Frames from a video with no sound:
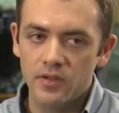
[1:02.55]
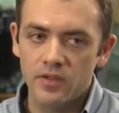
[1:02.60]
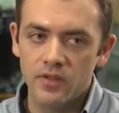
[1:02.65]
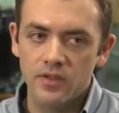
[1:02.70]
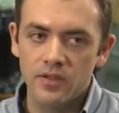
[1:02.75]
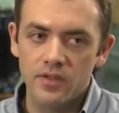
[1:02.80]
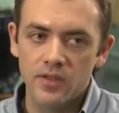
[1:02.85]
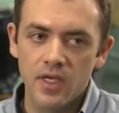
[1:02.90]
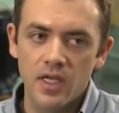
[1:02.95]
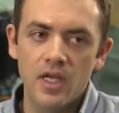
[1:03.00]
this
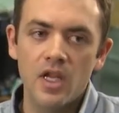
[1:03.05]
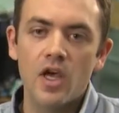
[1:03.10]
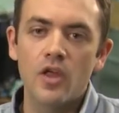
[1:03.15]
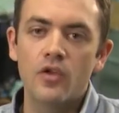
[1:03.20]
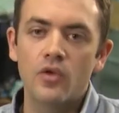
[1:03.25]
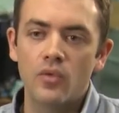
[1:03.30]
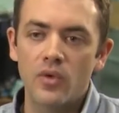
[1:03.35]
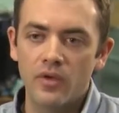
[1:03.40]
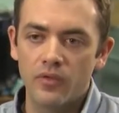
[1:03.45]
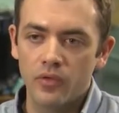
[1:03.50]
is
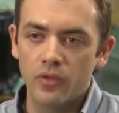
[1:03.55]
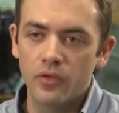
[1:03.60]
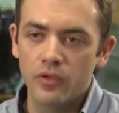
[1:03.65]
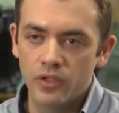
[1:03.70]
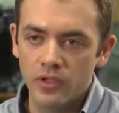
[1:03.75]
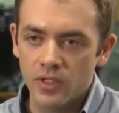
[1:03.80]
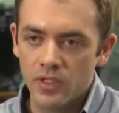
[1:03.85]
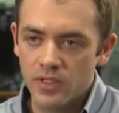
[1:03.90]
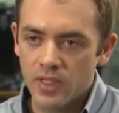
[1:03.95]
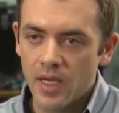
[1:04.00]
another
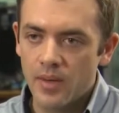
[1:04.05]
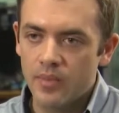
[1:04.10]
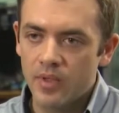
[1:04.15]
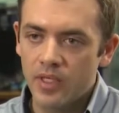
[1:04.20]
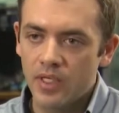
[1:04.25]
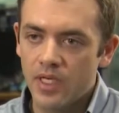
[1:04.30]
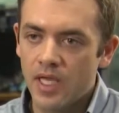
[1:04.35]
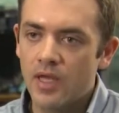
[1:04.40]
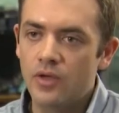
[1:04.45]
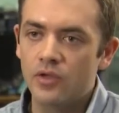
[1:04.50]
revolution
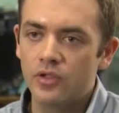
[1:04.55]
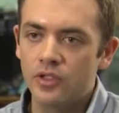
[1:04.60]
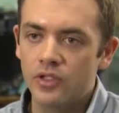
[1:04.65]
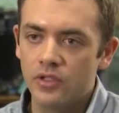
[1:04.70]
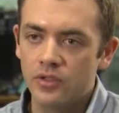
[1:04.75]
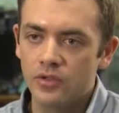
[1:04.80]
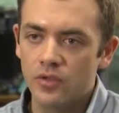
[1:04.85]
happening in energy.